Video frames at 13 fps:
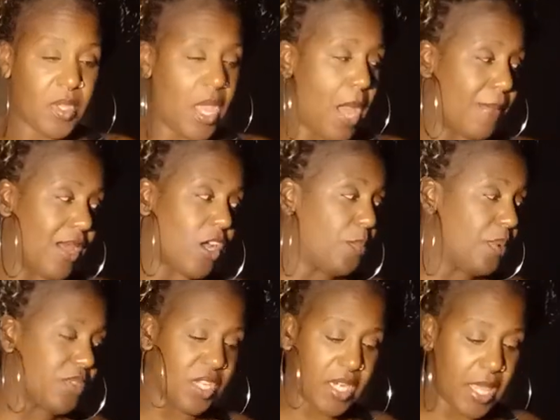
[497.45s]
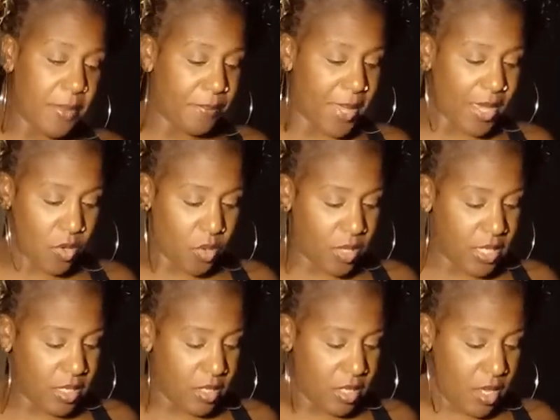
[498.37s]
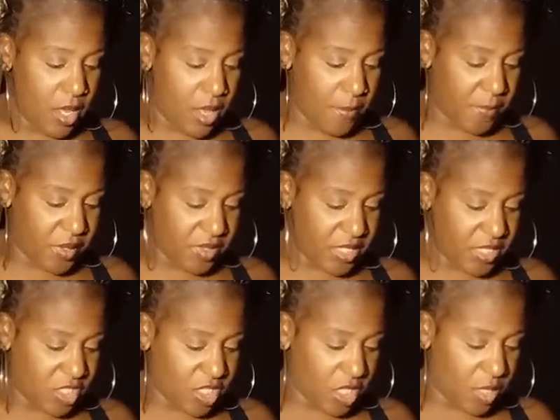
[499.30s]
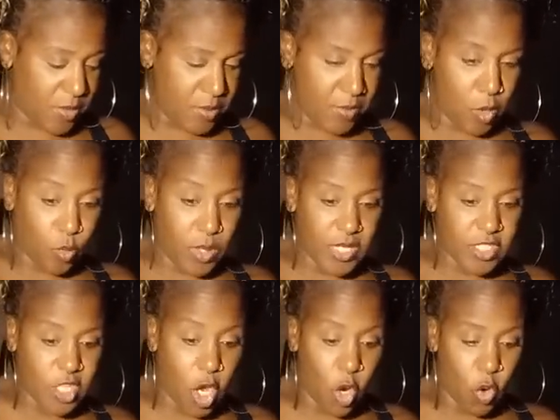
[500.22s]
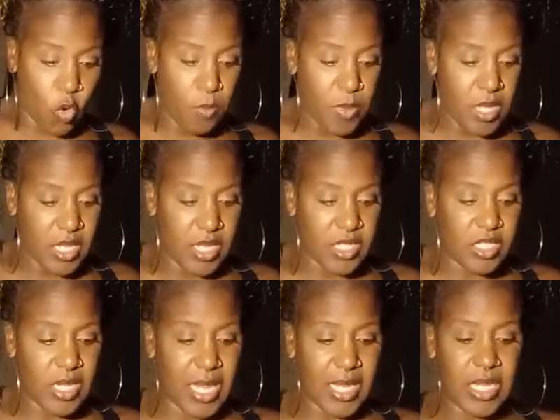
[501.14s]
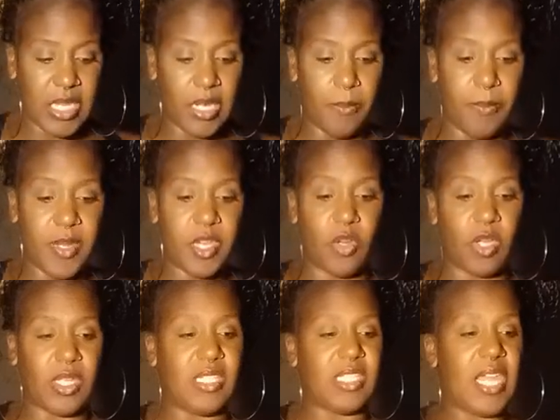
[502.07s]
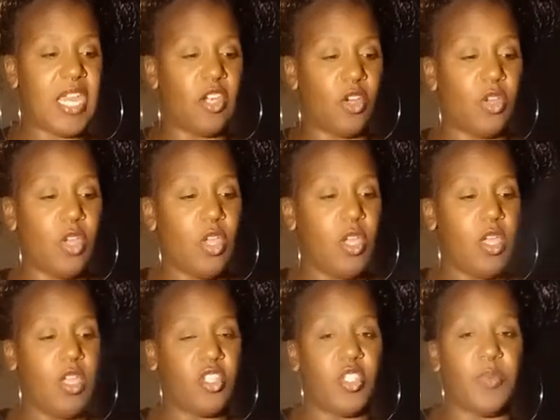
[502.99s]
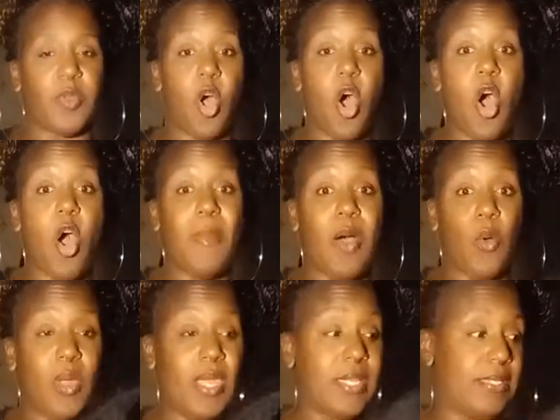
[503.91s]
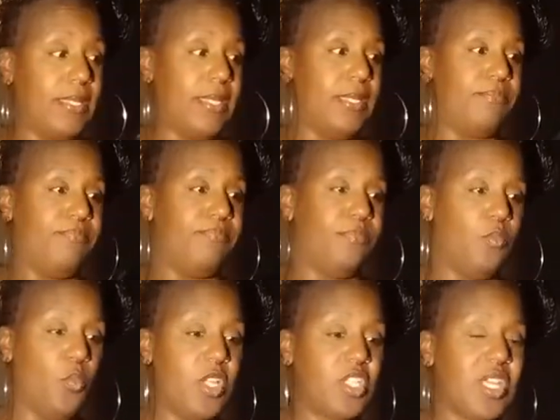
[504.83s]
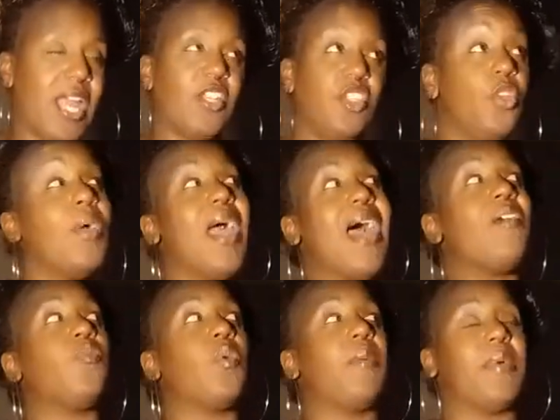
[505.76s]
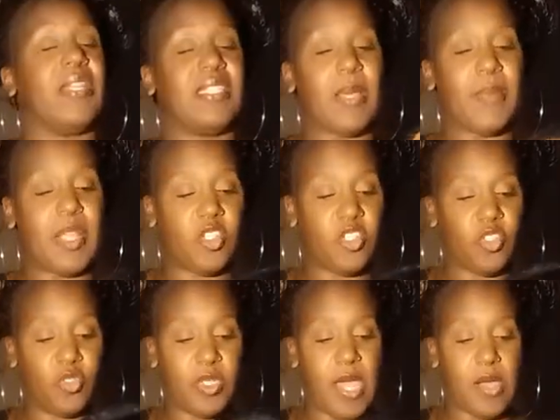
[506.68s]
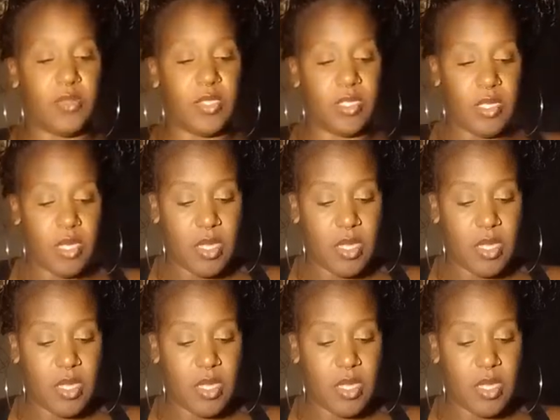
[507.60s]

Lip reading: I'm not going to put the net back on it, but this is going to be my wig's home until I can get a bigger container to put all my wigs in, which I do have one, but it's at my sister's house